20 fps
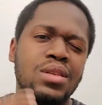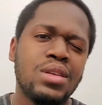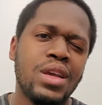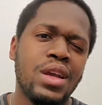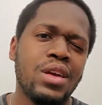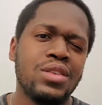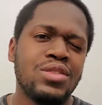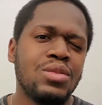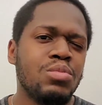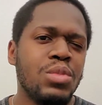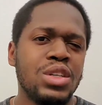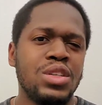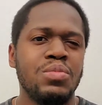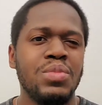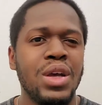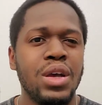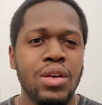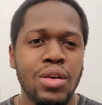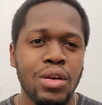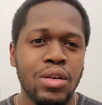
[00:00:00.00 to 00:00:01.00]
care so much
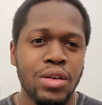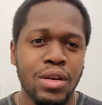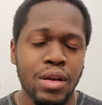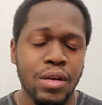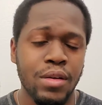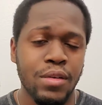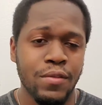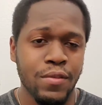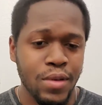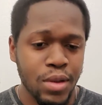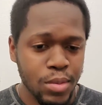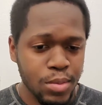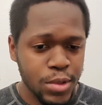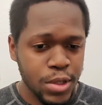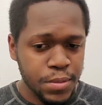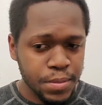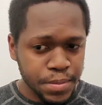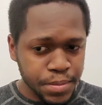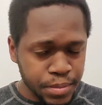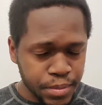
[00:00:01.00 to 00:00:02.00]
about her character
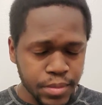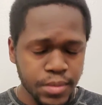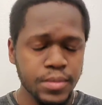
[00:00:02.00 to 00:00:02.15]
development.